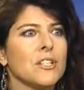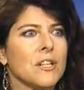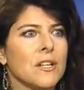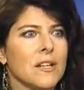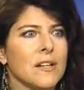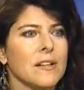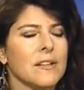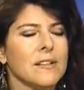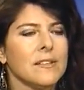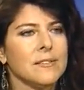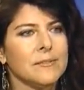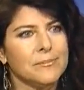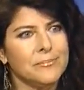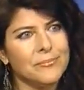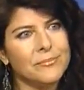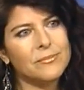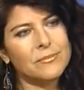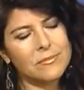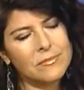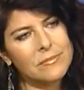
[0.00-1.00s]
And that's why
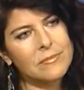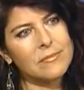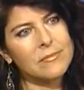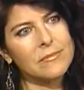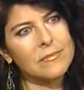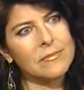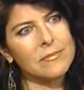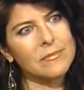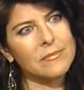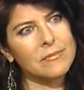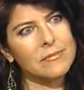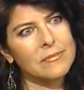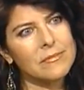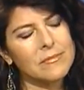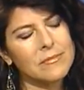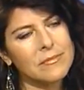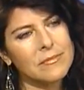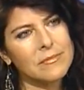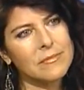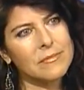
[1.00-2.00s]
they're there. Naomi
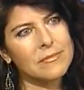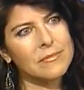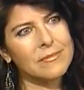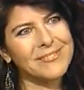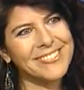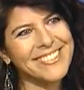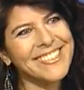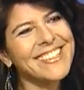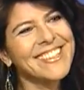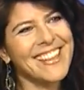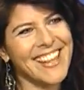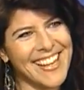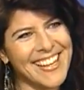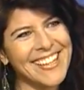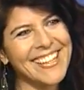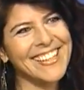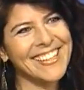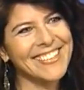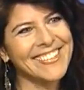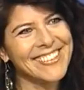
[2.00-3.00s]
Wolf, great thanks. Great to
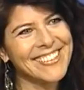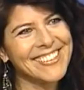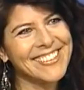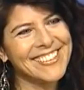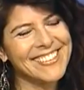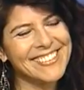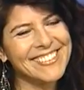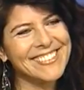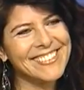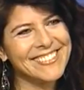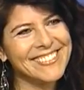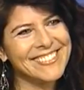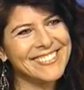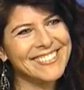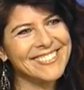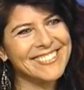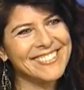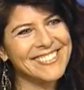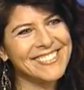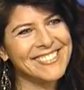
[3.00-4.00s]
see you. Thanks for coming in.
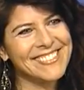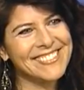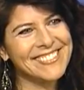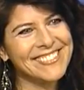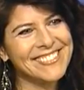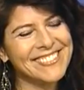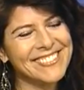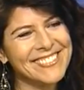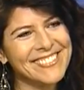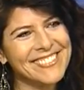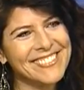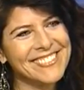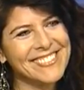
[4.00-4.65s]
The